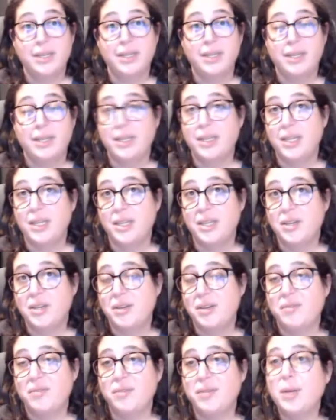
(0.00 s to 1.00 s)

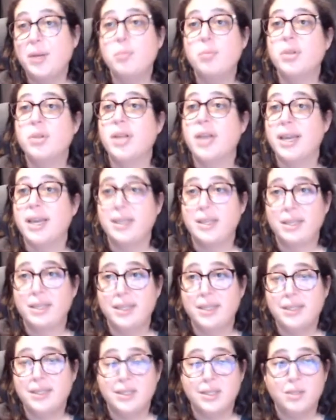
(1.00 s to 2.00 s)
If we applied
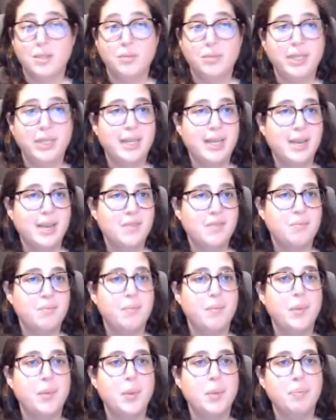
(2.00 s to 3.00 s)
this, we could have
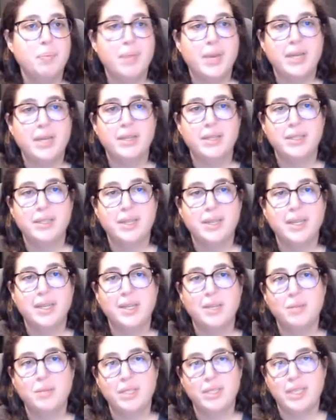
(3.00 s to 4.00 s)
better
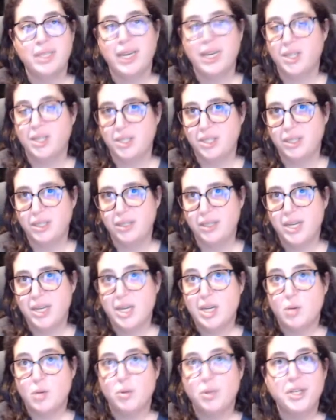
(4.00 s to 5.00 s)
documentation
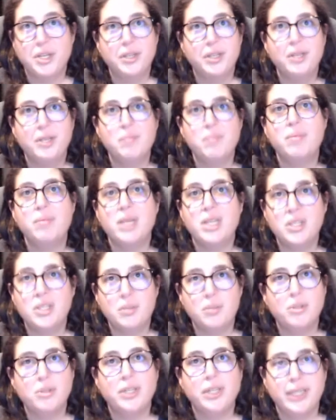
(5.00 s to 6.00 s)
where you could
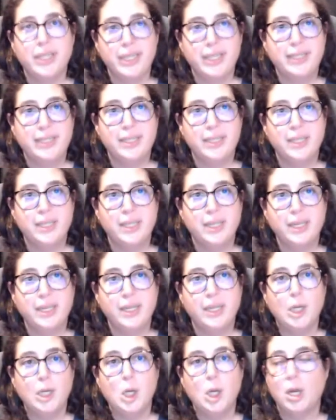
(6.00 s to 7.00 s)
much more
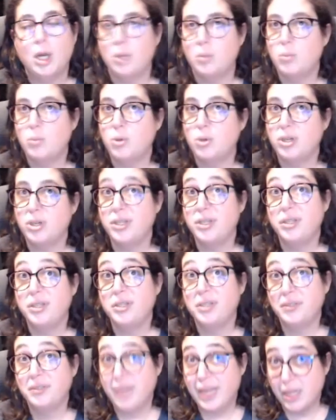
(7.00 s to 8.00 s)
easily onboard
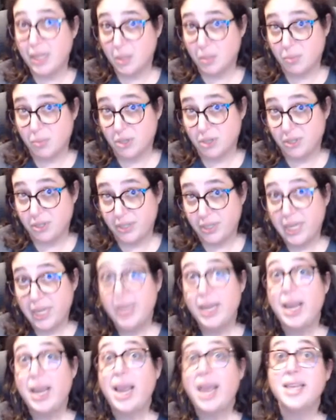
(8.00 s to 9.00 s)
new developers,
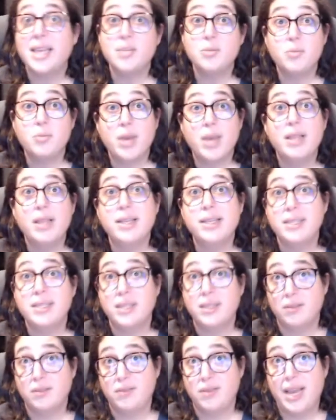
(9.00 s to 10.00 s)
as well as
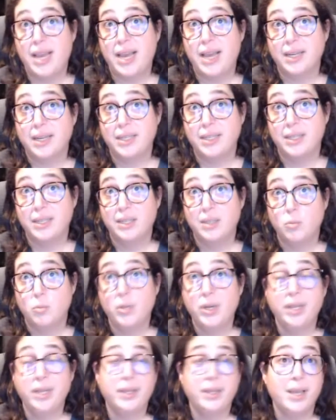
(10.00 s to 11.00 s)
the fact
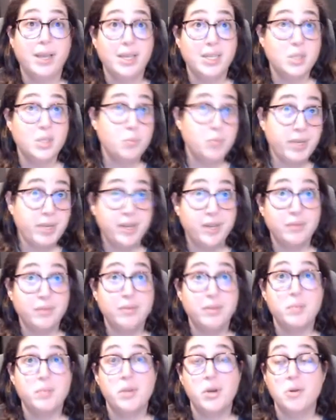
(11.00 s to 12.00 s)
with us being
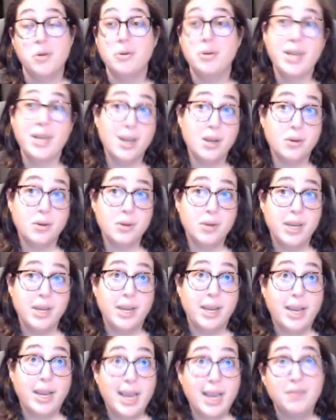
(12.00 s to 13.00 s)
remote now,
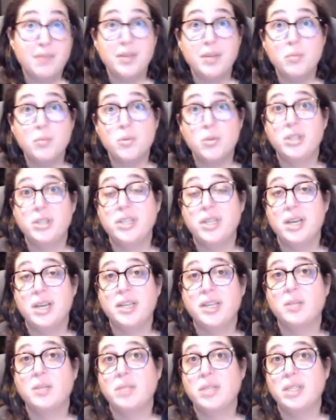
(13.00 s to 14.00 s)
having more
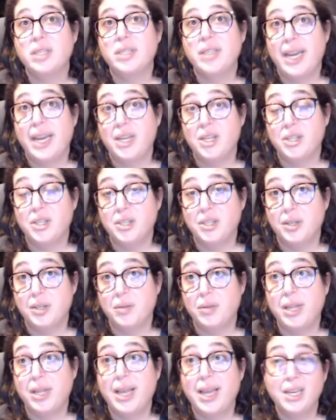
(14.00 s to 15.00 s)
documentation
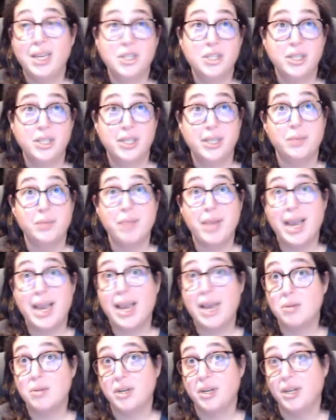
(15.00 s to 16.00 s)
will actually
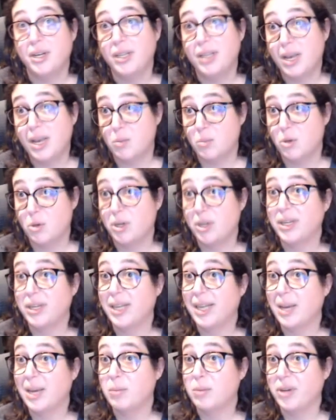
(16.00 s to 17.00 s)
empower a lot more
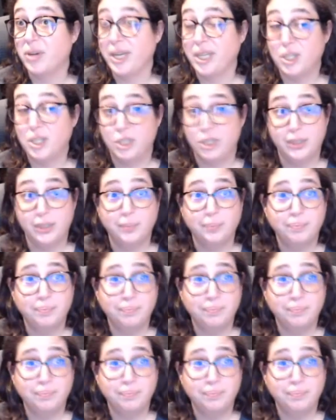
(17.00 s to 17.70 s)
collaboration.